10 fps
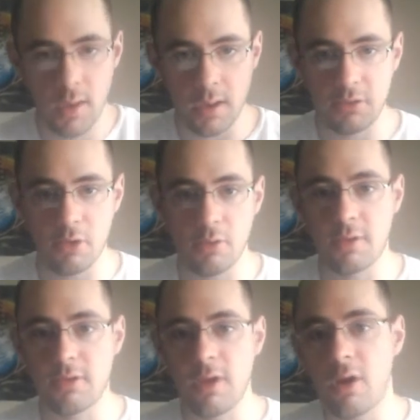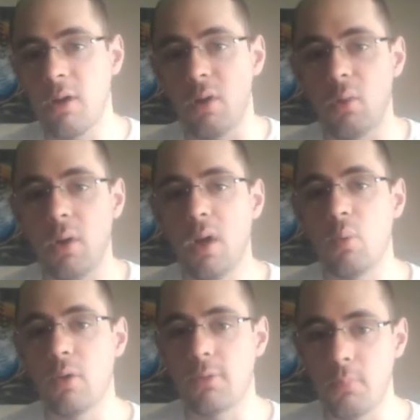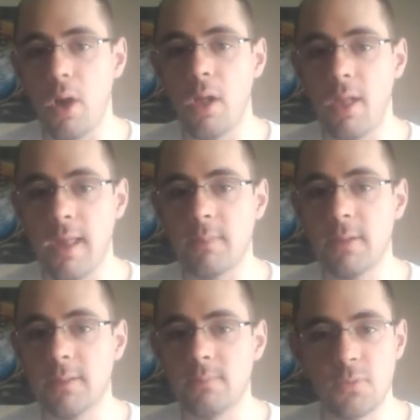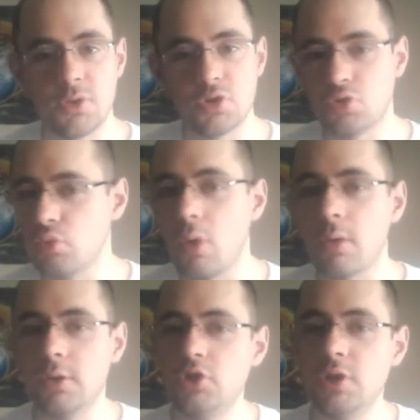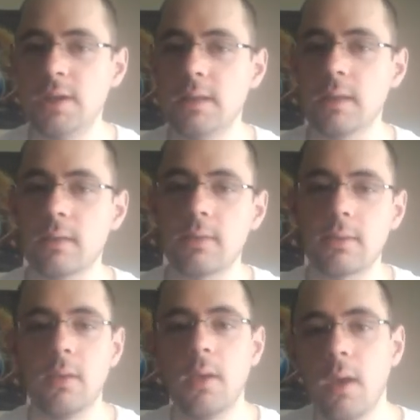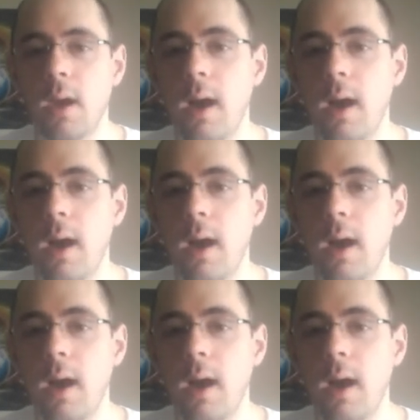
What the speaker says: Antonio Cesaro with Paul Heyman. Stroke of genius.